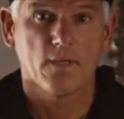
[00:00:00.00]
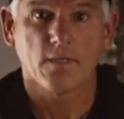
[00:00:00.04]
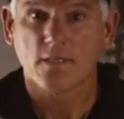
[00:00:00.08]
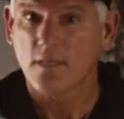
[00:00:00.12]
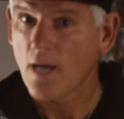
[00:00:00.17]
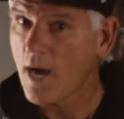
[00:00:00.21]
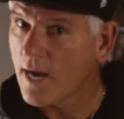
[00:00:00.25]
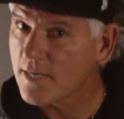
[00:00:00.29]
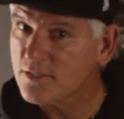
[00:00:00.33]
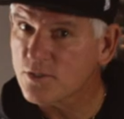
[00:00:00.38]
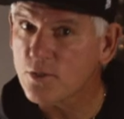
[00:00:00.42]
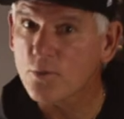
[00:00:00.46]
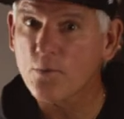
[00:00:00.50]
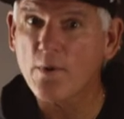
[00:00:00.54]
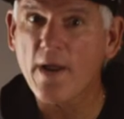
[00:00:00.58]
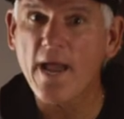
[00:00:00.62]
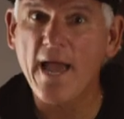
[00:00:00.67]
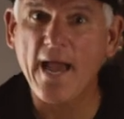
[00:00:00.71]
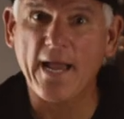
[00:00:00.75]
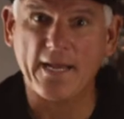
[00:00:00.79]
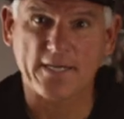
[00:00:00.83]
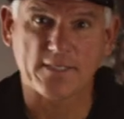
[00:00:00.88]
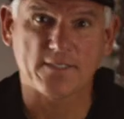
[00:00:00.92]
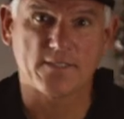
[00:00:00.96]
God
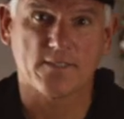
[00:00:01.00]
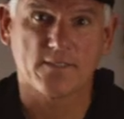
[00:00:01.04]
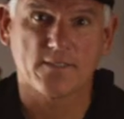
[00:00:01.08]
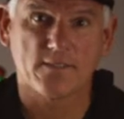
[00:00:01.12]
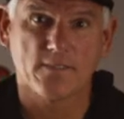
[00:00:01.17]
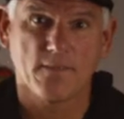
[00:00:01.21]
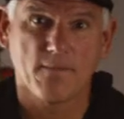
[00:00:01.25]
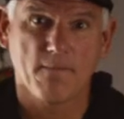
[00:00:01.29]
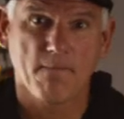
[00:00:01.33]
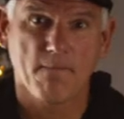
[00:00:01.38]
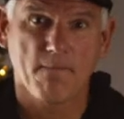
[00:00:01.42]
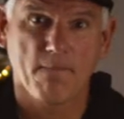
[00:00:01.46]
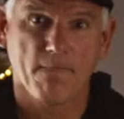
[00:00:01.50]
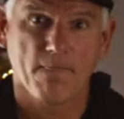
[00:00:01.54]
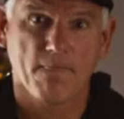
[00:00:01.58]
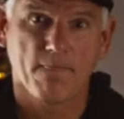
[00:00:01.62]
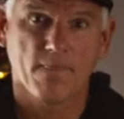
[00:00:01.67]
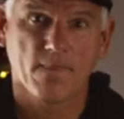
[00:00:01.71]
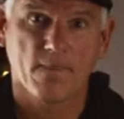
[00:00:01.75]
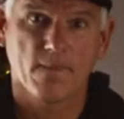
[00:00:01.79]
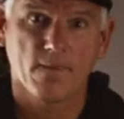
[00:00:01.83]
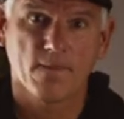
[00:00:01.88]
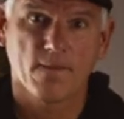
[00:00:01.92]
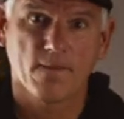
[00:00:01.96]
directs.
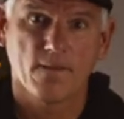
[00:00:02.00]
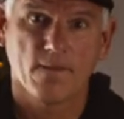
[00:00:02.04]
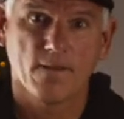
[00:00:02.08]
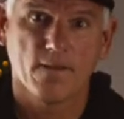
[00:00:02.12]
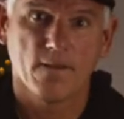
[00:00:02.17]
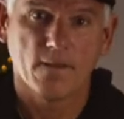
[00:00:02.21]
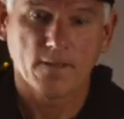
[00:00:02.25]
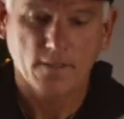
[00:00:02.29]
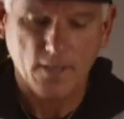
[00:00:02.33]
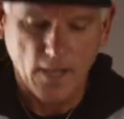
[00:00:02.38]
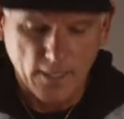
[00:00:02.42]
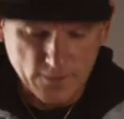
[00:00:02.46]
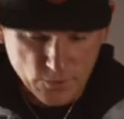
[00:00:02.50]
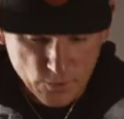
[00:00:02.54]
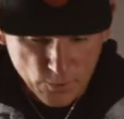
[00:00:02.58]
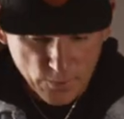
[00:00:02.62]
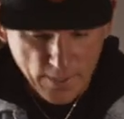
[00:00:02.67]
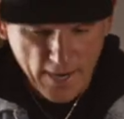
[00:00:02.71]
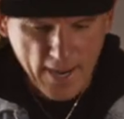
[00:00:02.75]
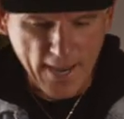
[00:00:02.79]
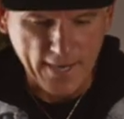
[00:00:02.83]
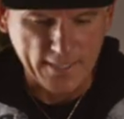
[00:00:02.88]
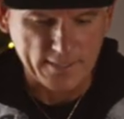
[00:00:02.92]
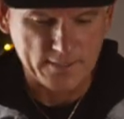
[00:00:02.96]
God
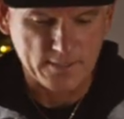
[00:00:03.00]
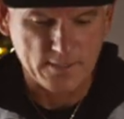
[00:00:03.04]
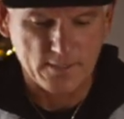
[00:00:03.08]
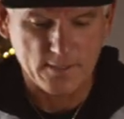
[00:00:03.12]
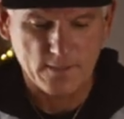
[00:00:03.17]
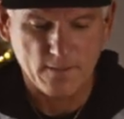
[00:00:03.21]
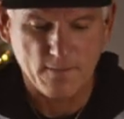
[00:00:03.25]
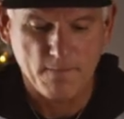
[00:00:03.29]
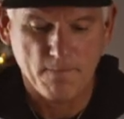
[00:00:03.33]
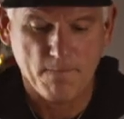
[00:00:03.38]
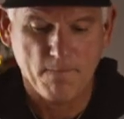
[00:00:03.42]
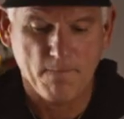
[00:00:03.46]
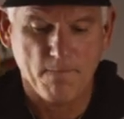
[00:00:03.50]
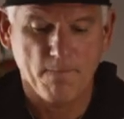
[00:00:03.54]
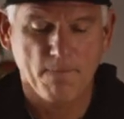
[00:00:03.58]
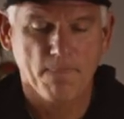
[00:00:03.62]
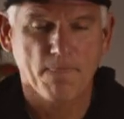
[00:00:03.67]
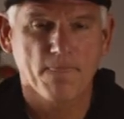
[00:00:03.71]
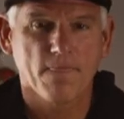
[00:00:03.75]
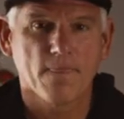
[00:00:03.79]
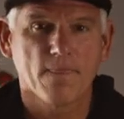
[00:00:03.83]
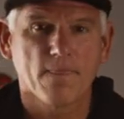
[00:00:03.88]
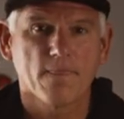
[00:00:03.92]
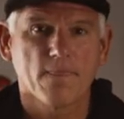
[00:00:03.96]
directs.
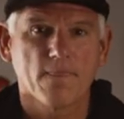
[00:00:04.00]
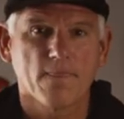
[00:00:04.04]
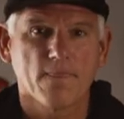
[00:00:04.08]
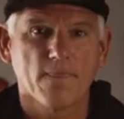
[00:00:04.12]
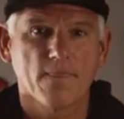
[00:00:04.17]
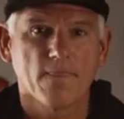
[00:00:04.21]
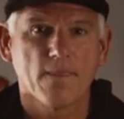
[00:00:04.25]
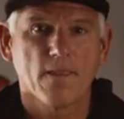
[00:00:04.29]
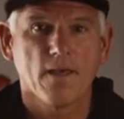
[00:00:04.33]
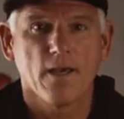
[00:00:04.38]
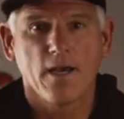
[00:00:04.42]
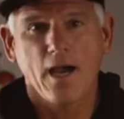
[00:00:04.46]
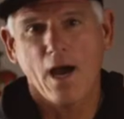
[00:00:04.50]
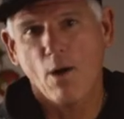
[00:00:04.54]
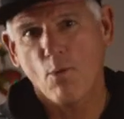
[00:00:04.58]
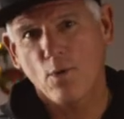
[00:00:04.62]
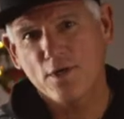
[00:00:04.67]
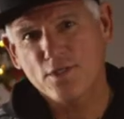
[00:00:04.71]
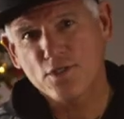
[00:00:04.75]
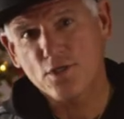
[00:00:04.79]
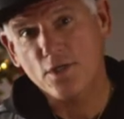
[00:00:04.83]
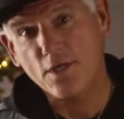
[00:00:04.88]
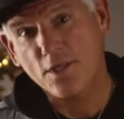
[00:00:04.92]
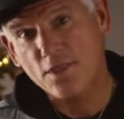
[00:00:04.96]
I
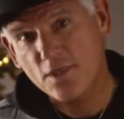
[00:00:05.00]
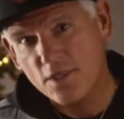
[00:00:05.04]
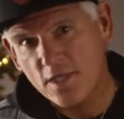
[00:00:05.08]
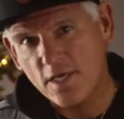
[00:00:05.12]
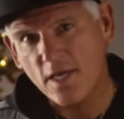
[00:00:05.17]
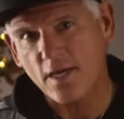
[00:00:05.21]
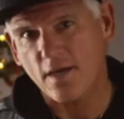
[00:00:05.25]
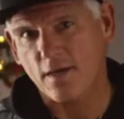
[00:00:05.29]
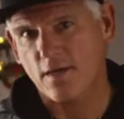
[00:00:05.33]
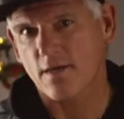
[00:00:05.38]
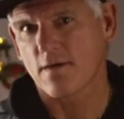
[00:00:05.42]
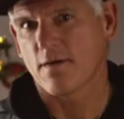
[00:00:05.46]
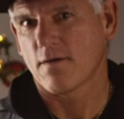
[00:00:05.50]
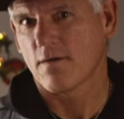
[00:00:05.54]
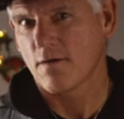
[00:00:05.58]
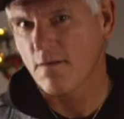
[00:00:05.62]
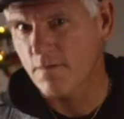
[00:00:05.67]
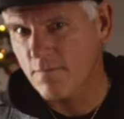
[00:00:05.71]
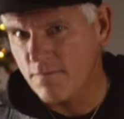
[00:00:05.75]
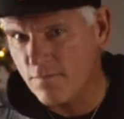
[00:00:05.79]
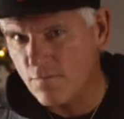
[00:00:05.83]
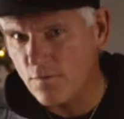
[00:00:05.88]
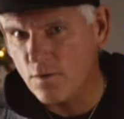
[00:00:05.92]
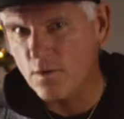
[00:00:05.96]
want you to think
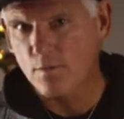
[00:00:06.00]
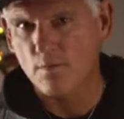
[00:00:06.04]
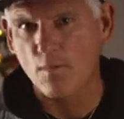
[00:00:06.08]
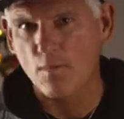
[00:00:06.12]
for a